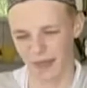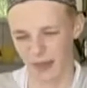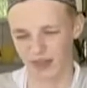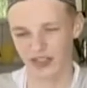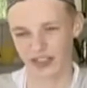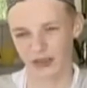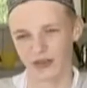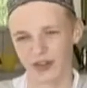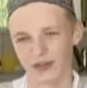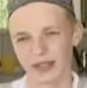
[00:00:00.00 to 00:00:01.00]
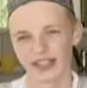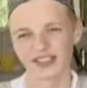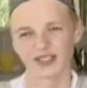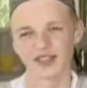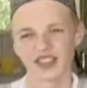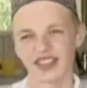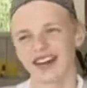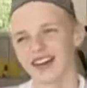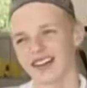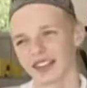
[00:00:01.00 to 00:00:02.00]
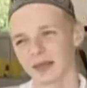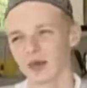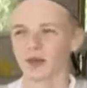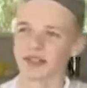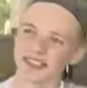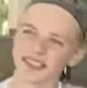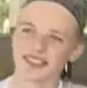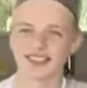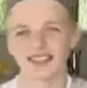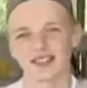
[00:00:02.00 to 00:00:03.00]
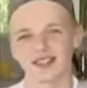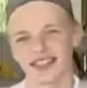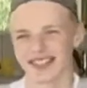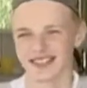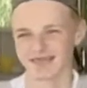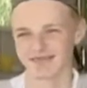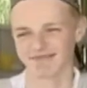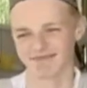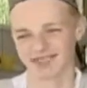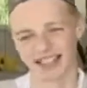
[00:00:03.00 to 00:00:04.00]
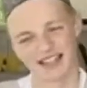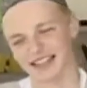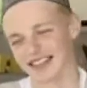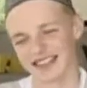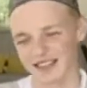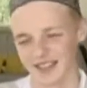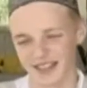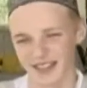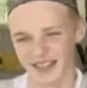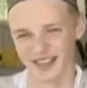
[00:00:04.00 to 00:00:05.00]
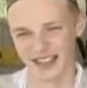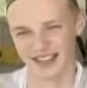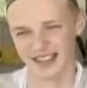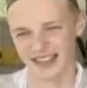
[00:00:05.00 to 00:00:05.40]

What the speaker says: want to convert because of jihad and bombings and stuff, I don't think they've got the right idea.